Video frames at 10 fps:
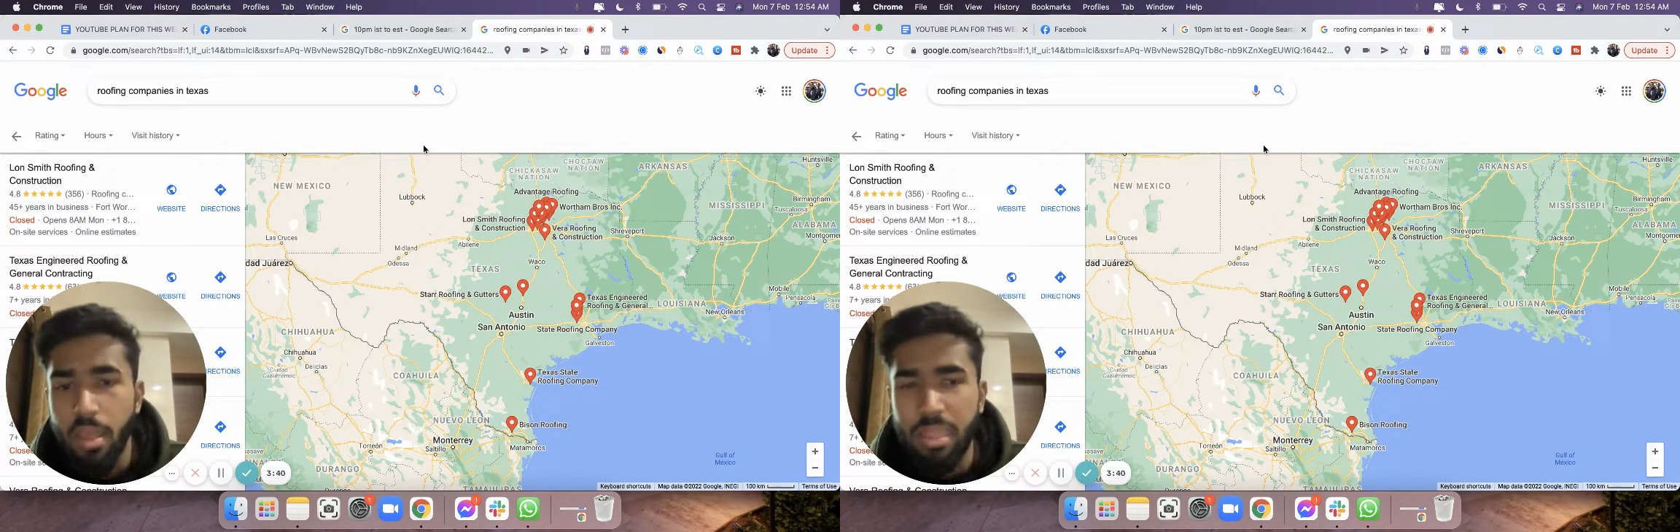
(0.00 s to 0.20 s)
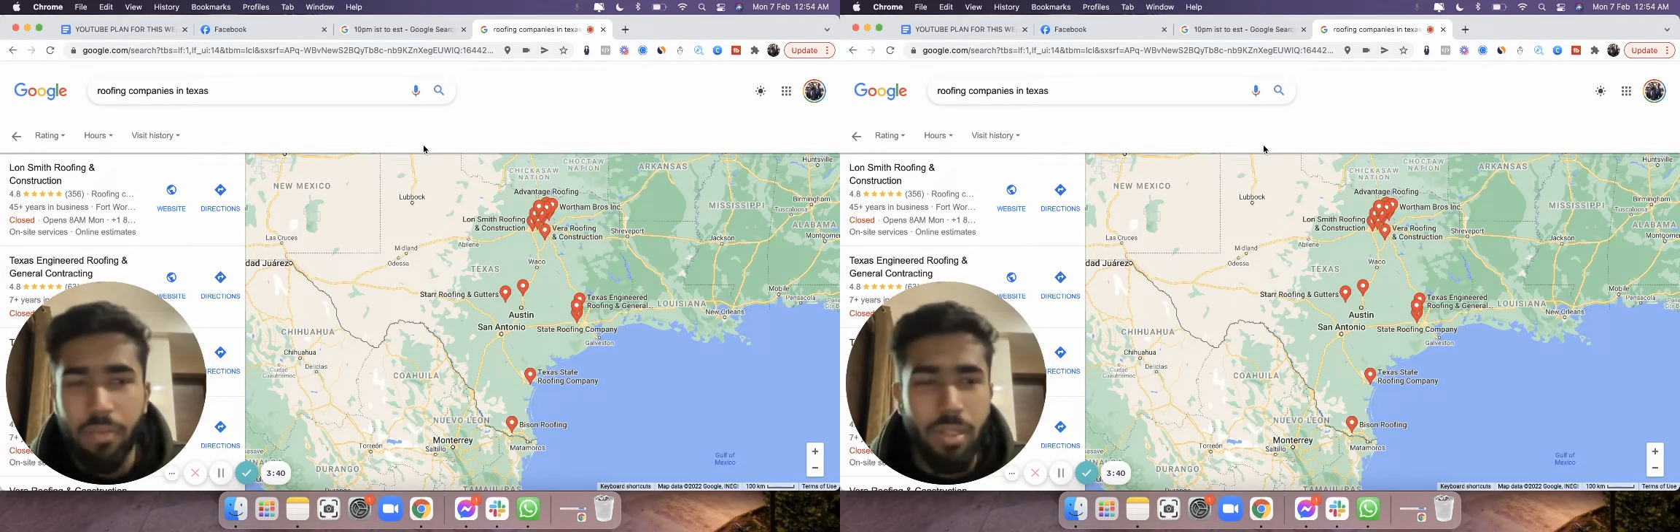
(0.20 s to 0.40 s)

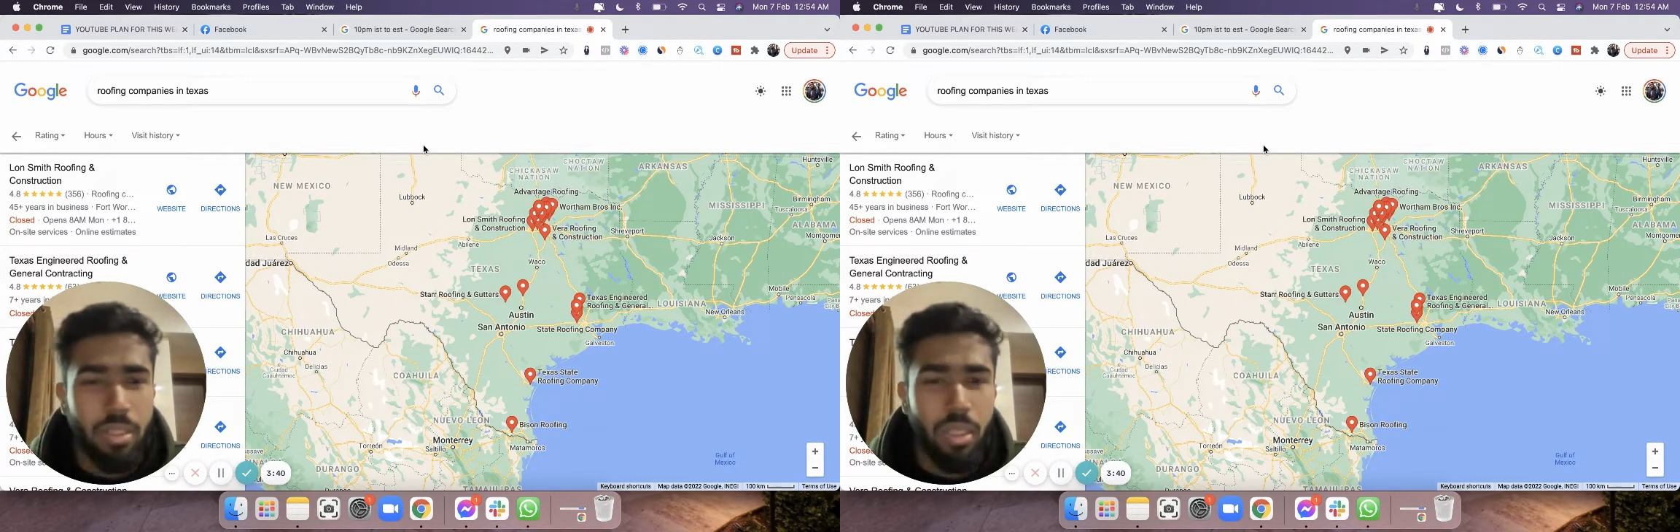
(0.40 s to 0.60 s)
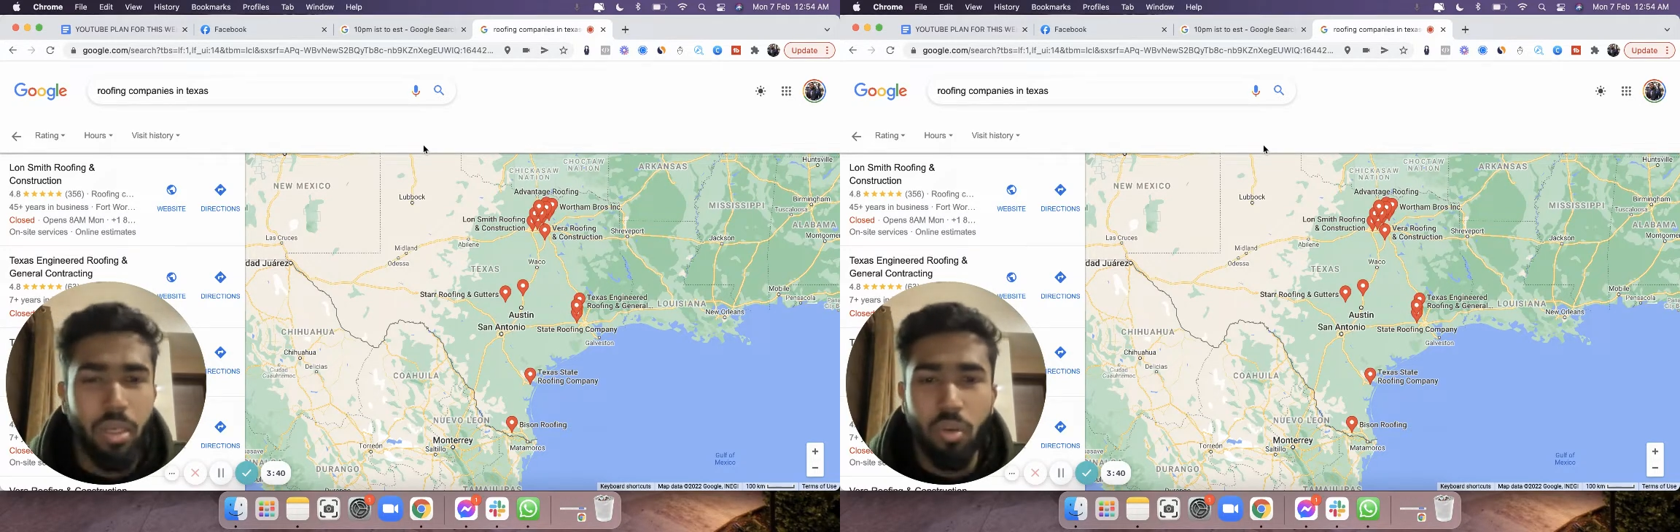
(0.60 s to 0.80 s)
they will
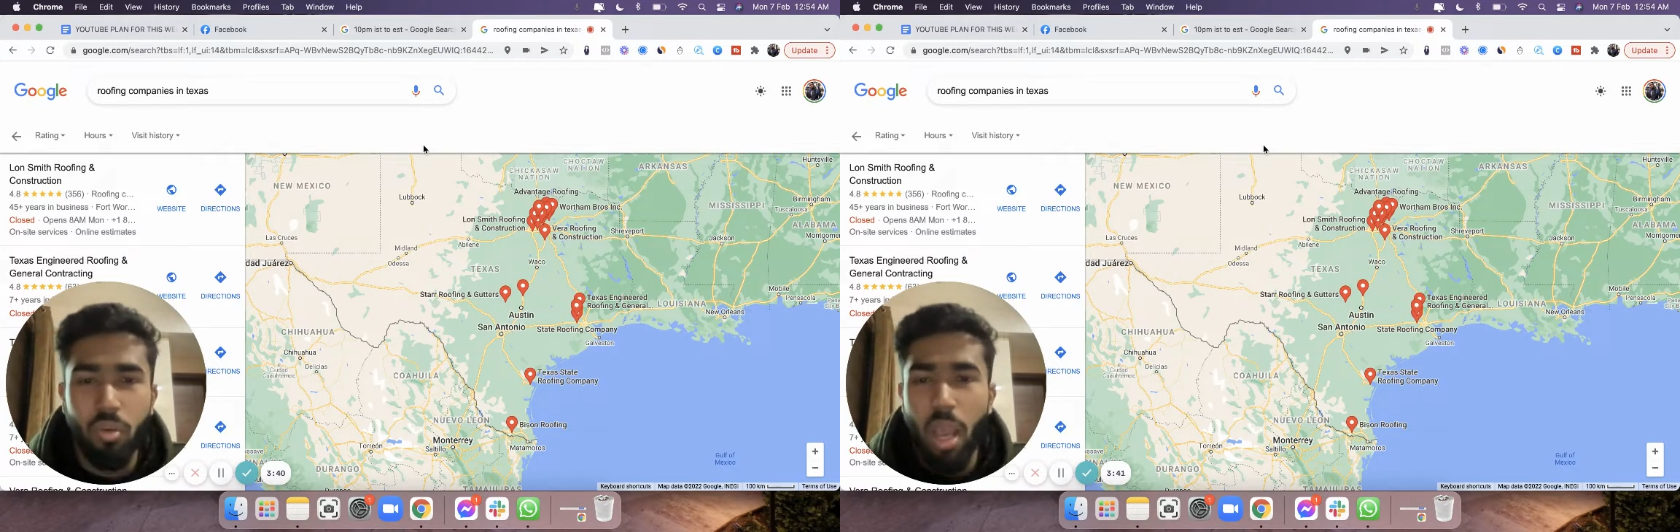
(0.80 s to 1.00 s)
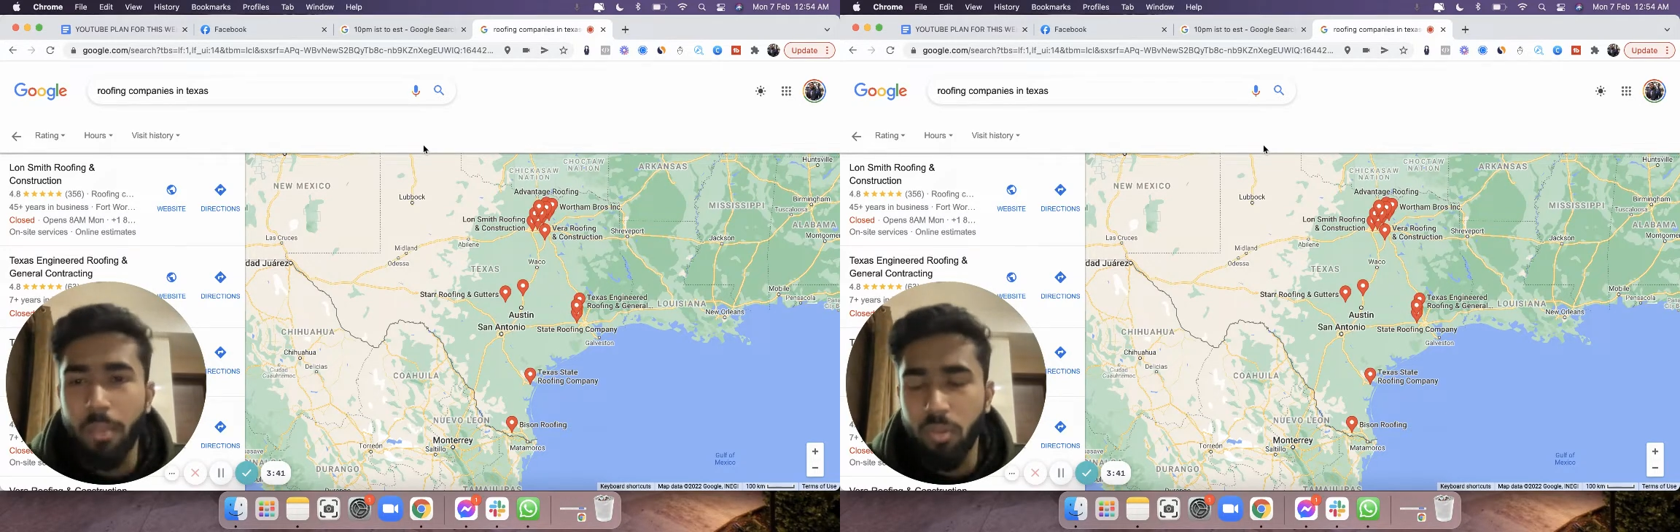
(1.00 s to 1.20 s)
say
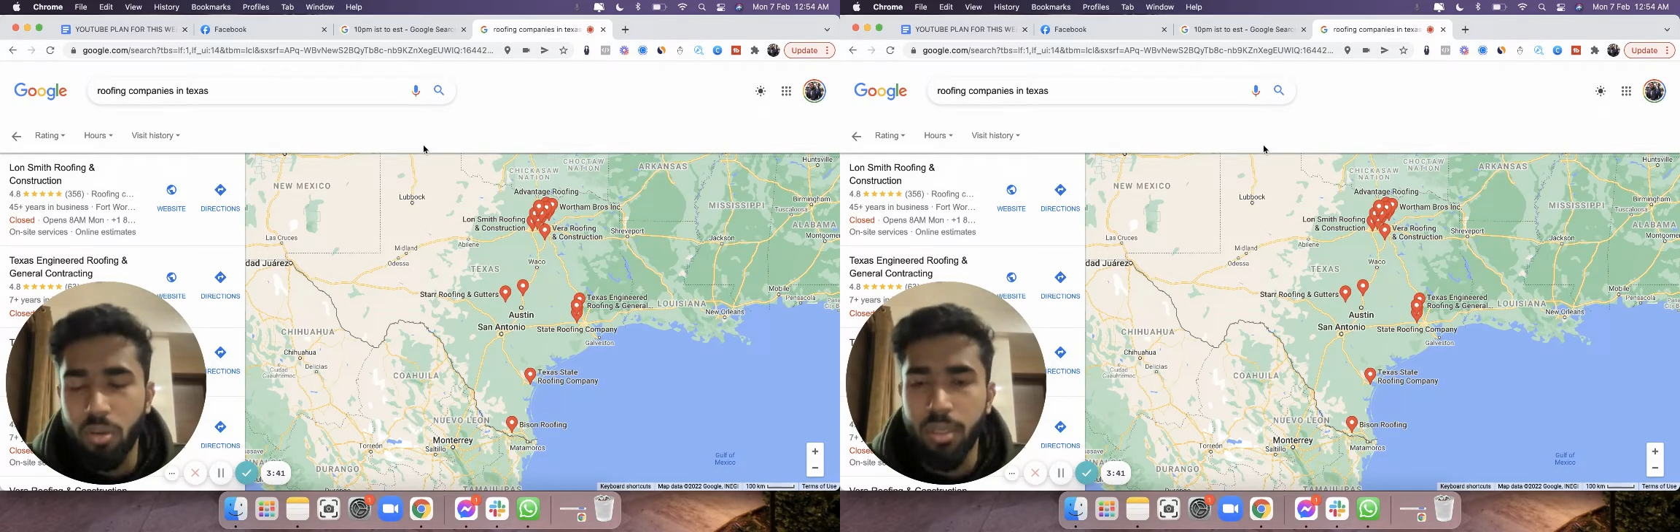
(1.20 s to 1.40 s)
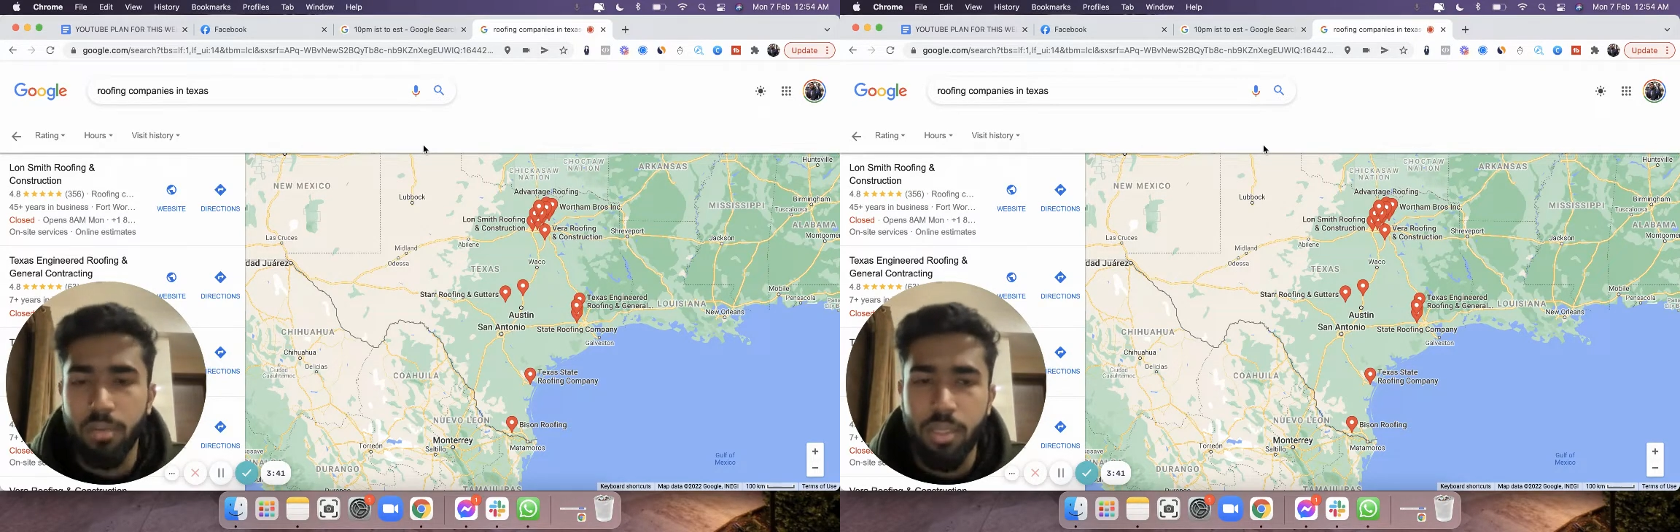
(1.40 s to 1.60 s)
no, I'm
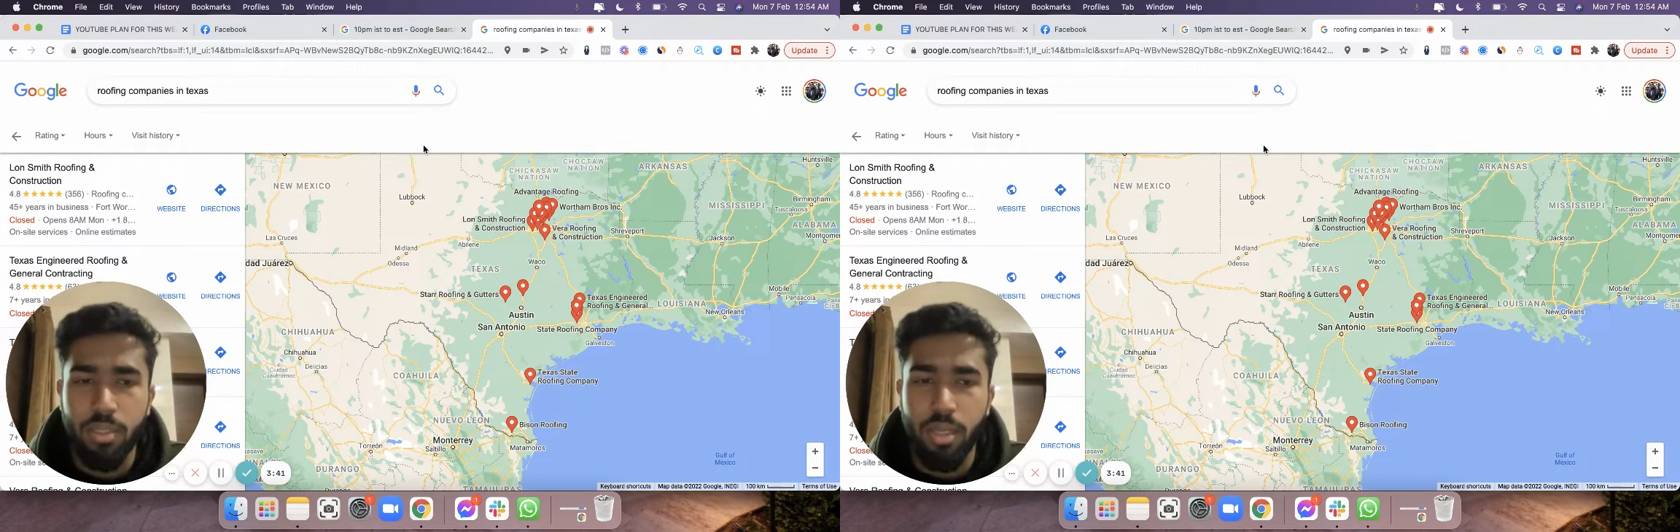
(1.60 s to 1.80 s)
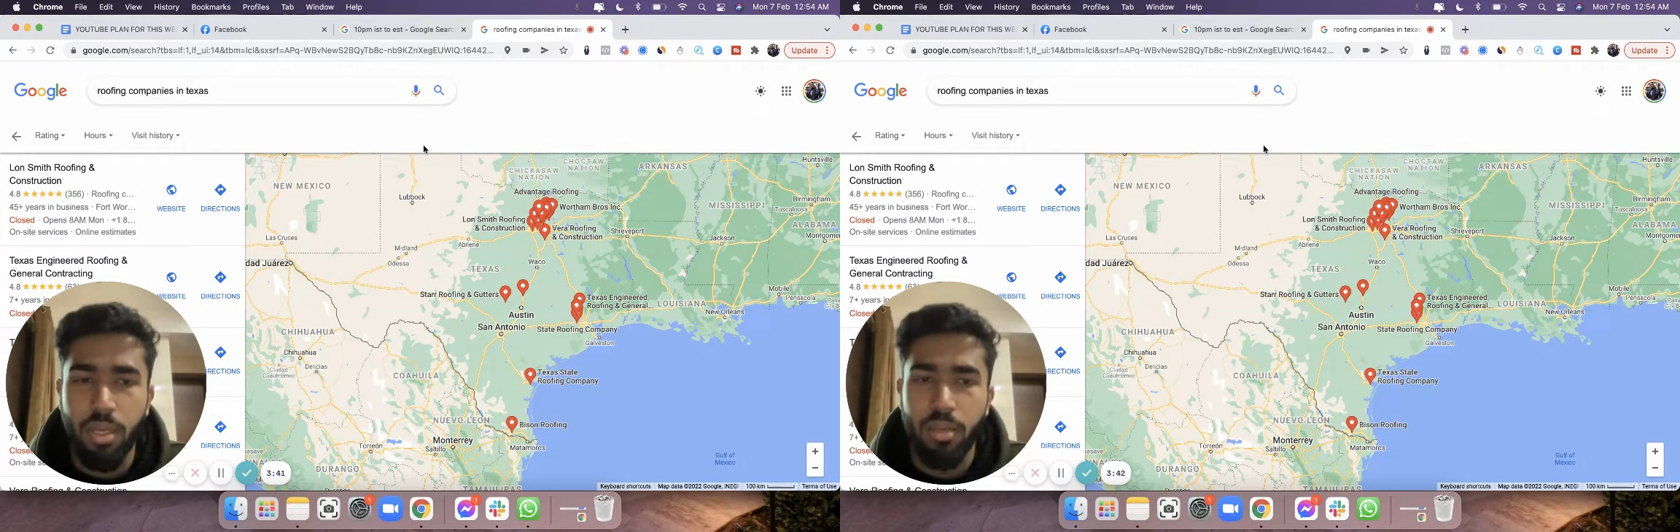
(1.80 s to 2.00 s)
not
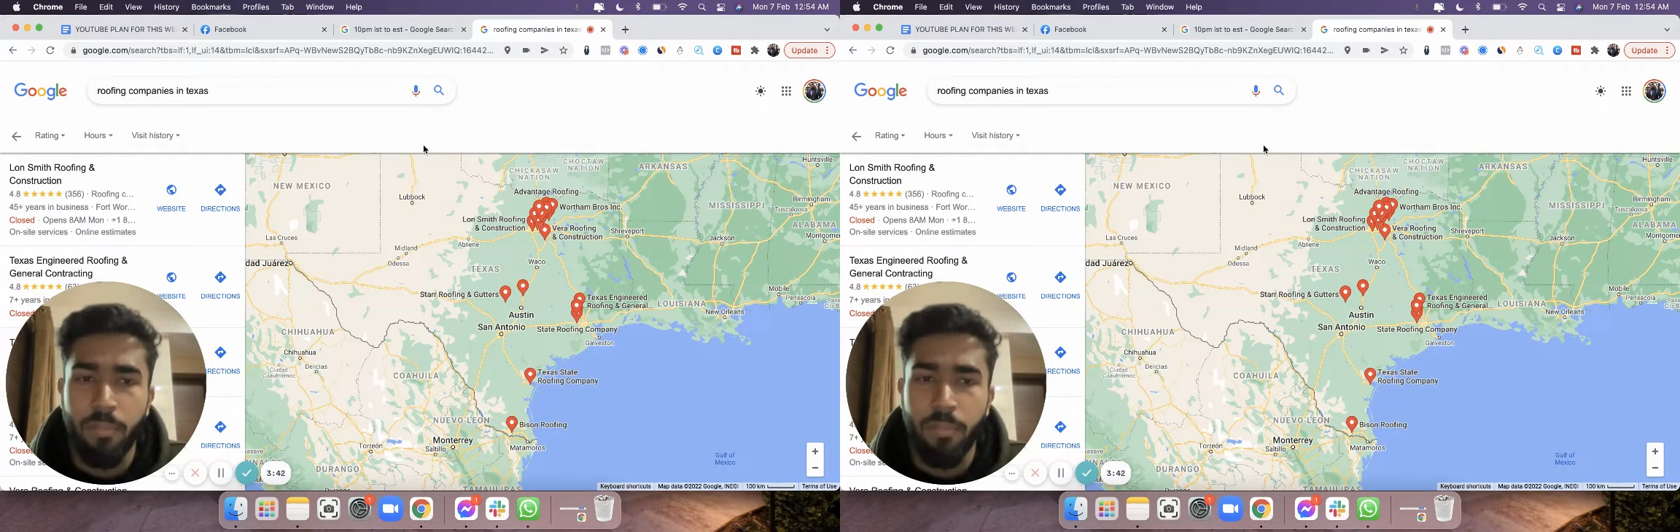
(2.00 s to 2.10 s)
interested,